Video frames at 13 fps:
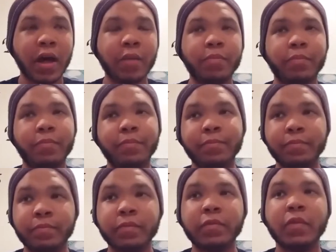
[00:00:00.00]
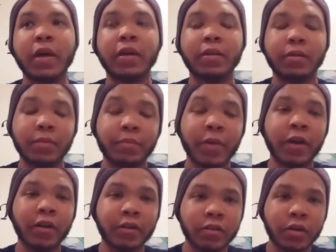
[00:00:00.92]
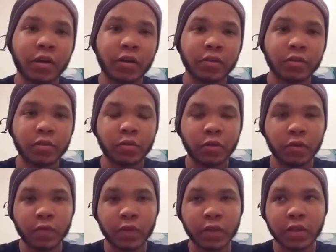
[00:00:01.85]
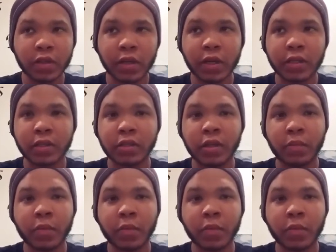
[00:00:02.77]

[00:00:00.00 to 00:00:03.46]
I bailed on 2 of these classes.